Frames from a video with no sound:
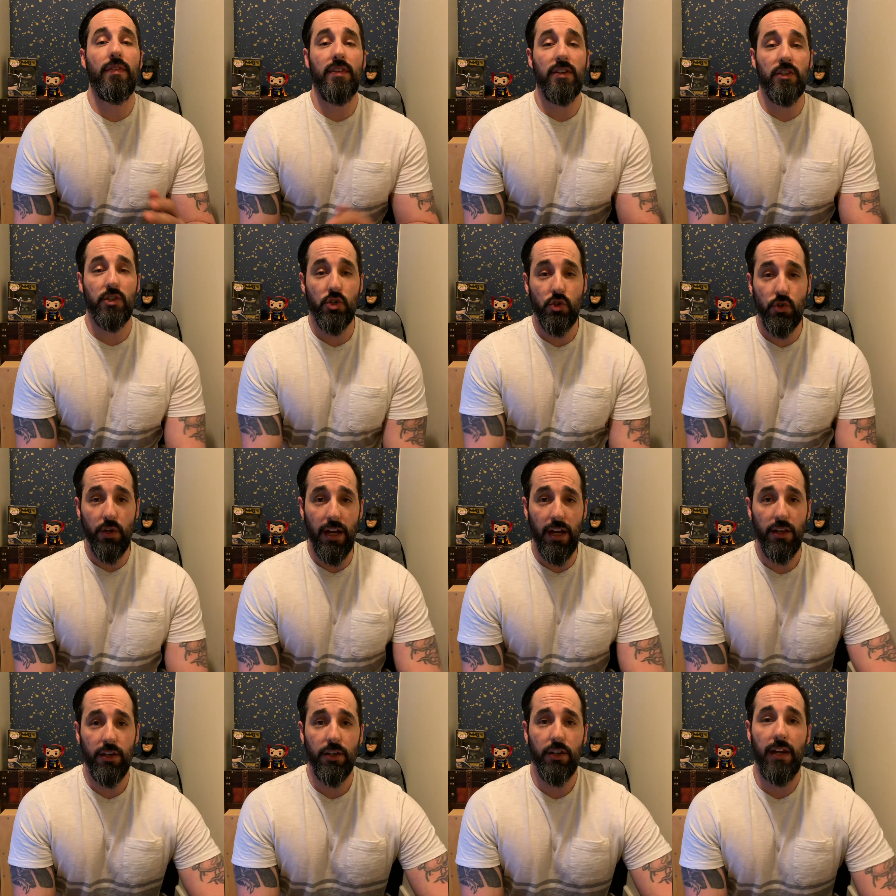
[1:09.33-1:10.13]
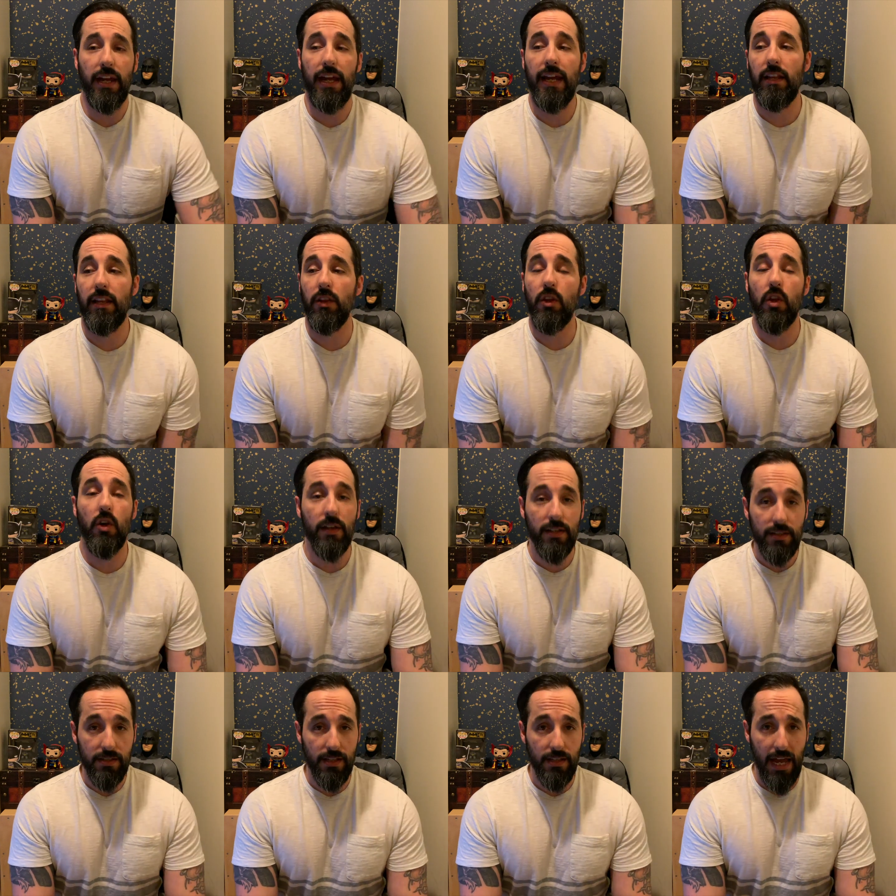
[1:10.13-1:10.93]
this trailer, it
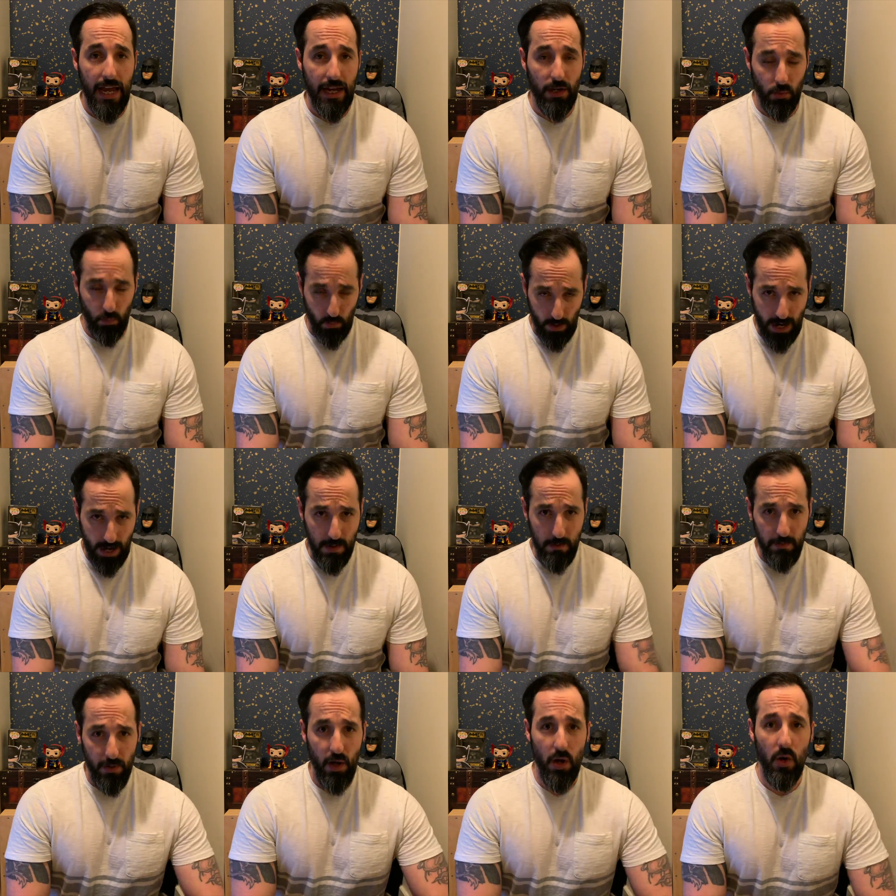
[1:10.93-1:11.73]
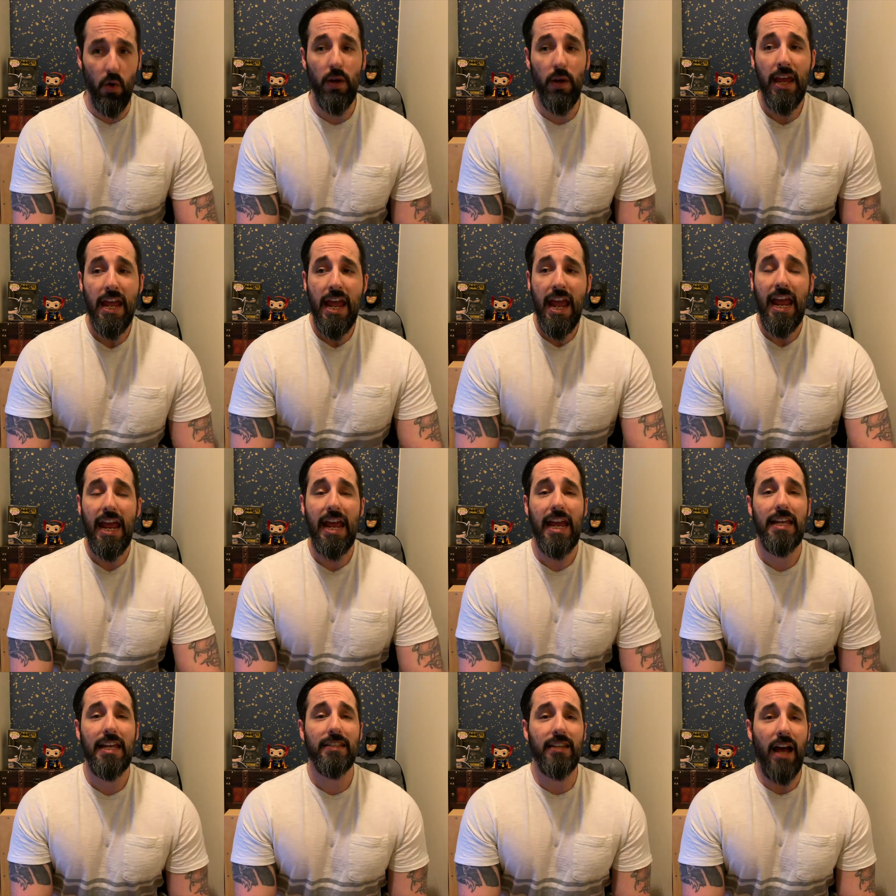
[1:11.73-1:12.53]
looks like Rambo
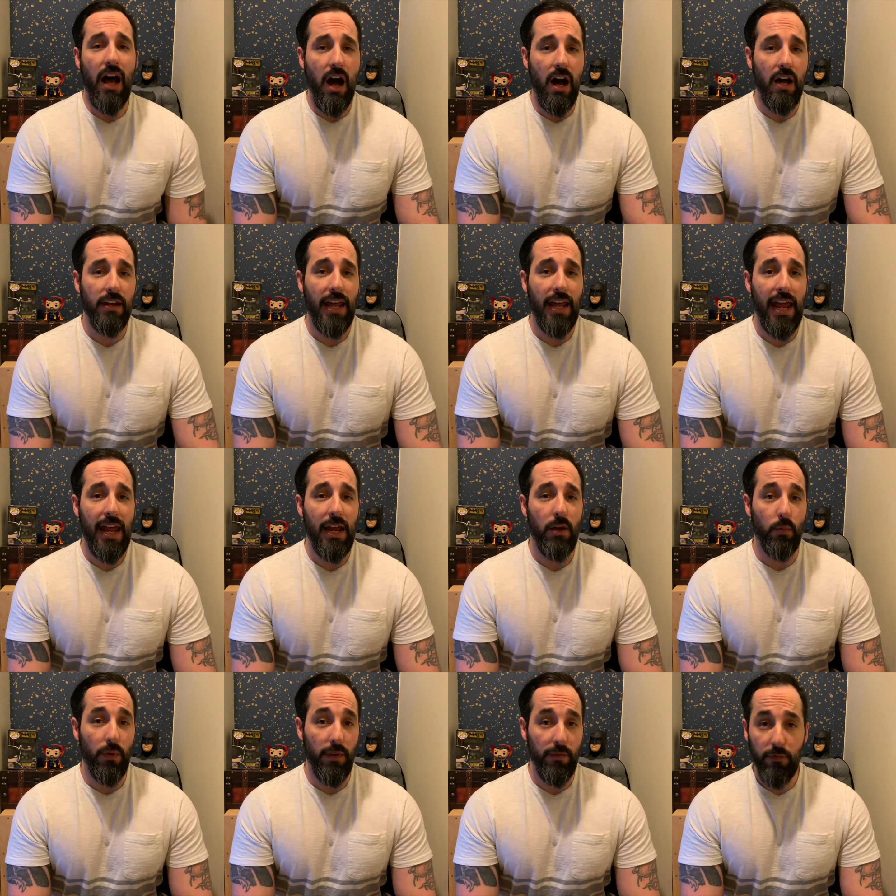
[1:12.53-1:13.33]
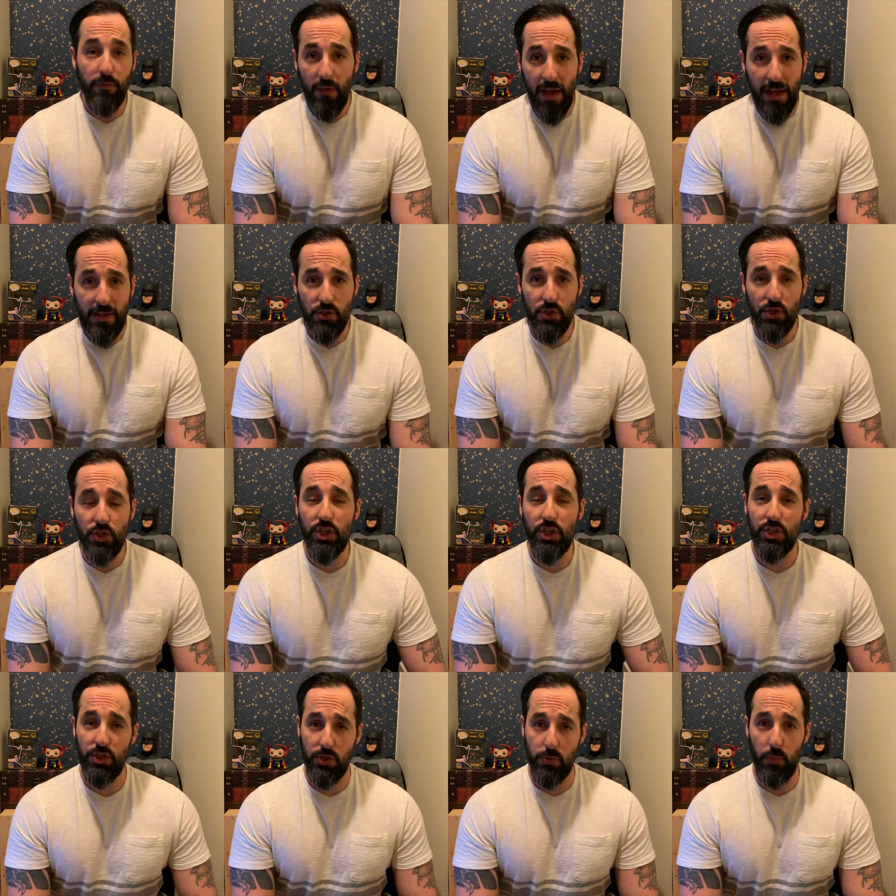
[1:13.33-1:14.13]
is on a
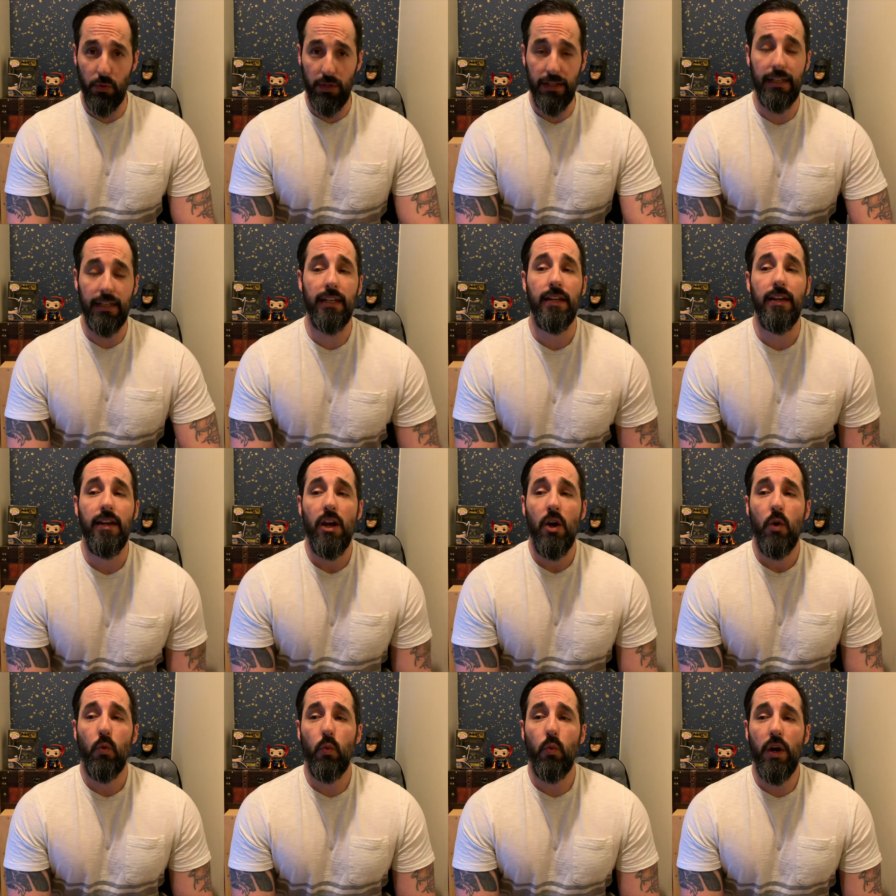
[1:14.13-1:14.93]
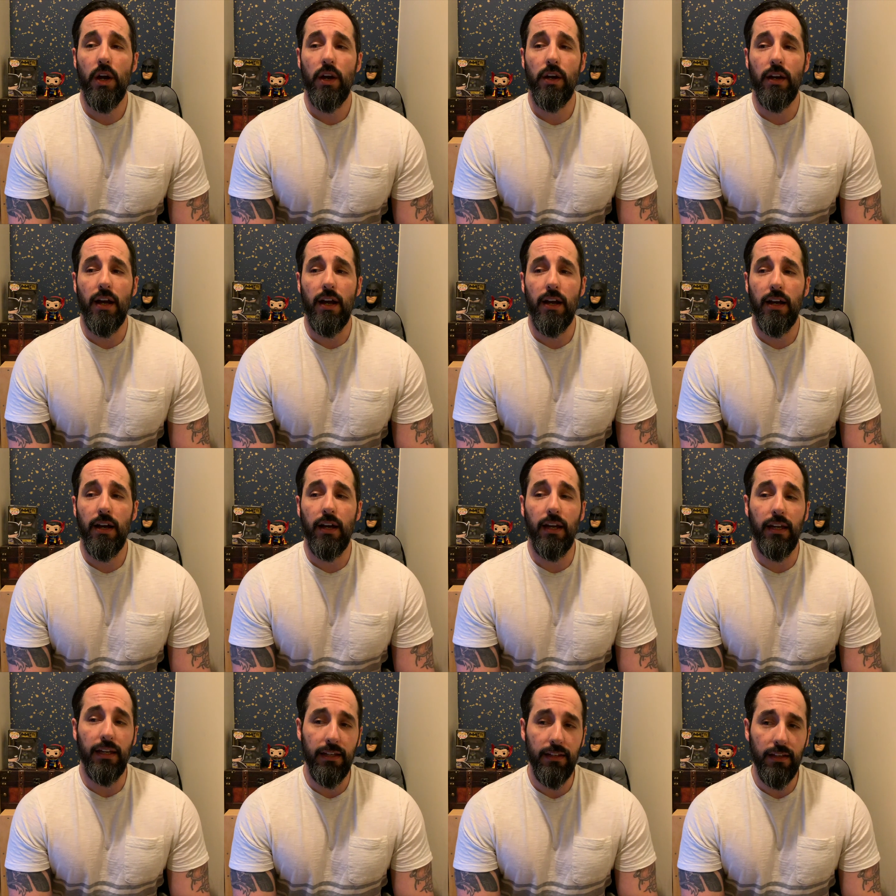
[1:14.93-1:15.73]
revenge spree where
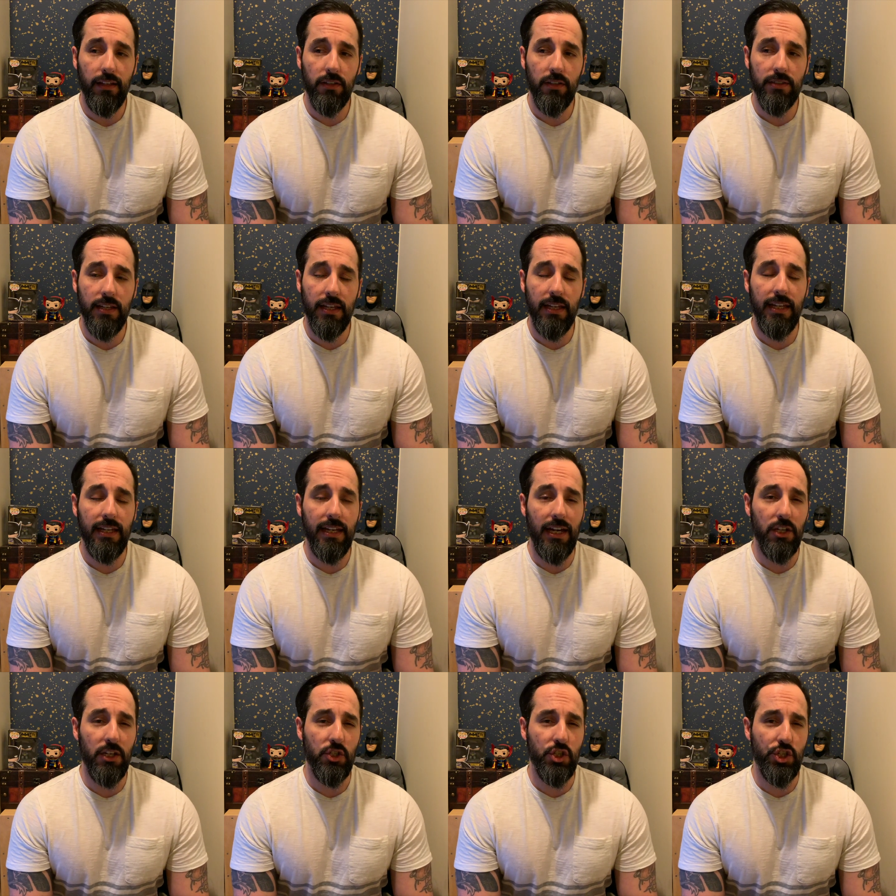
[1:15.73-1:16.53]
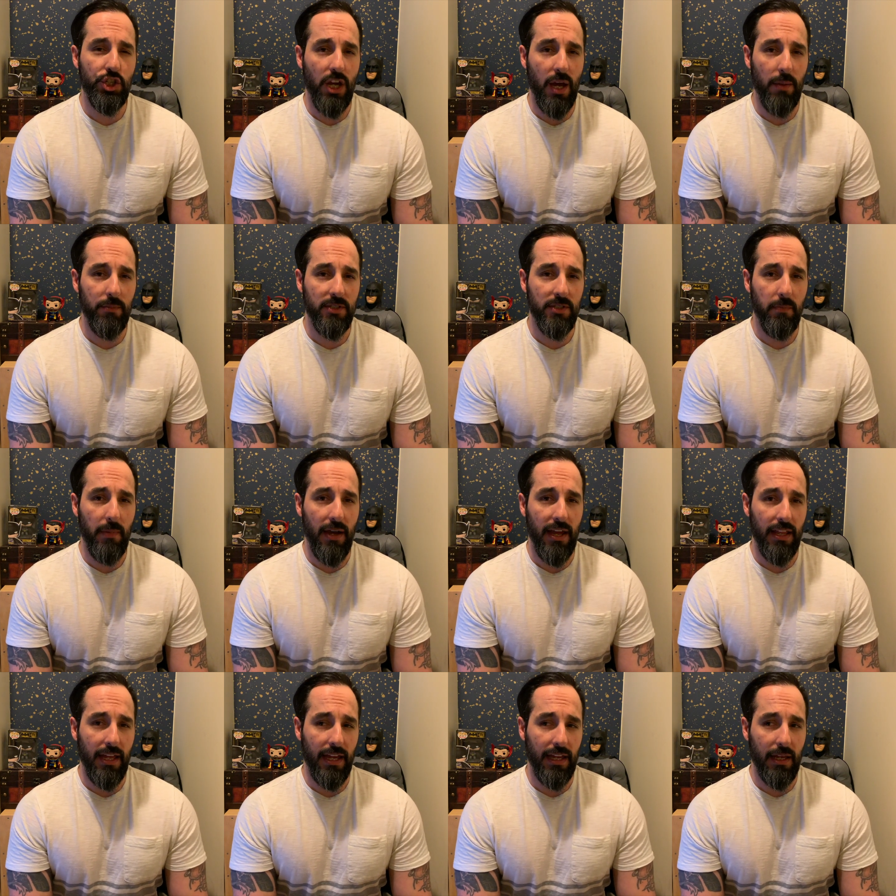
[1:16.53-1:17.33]
it looks like he got jumped
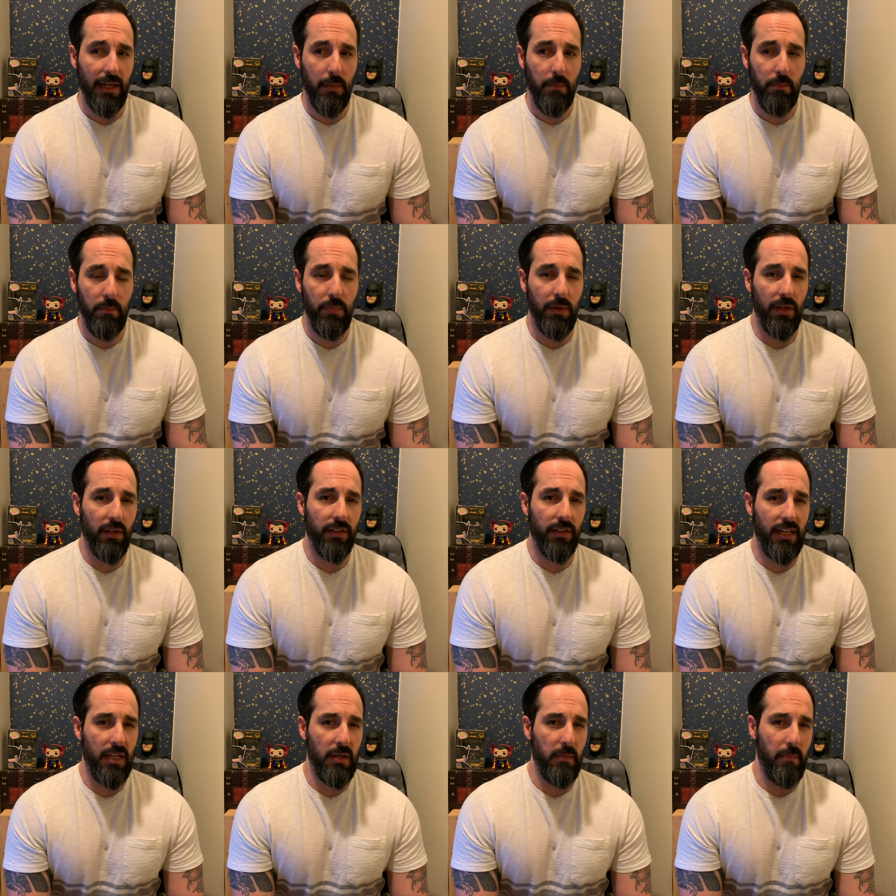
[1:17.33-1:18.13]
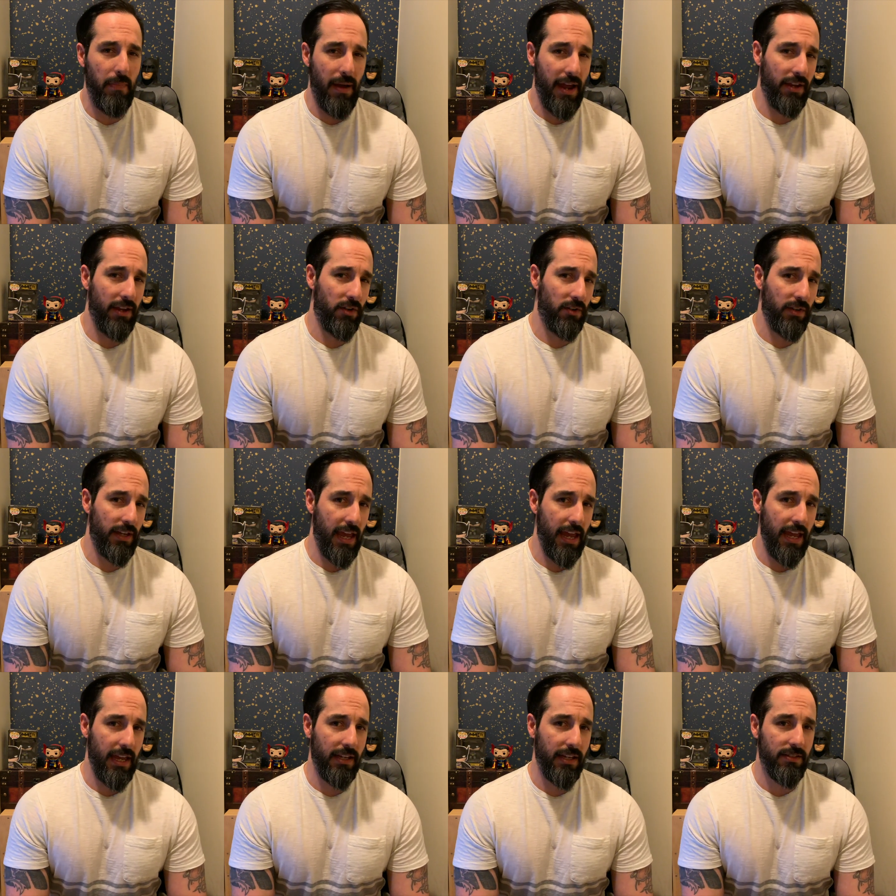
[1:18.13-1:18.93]
by like a billion biker
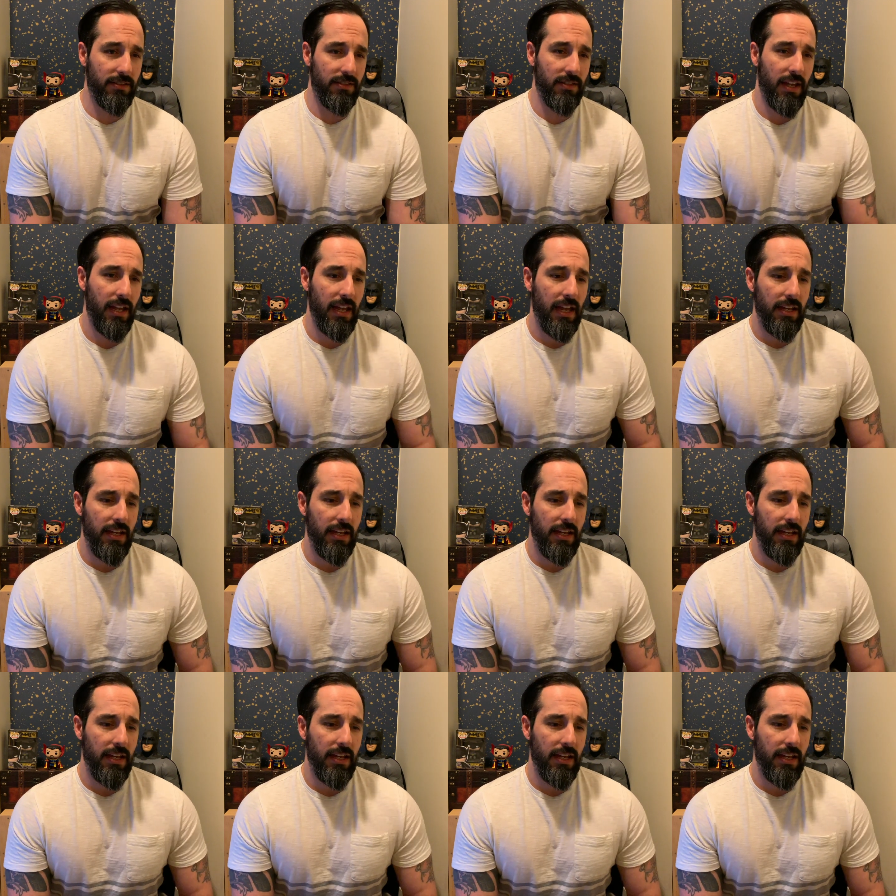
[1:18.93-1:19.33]
gangs.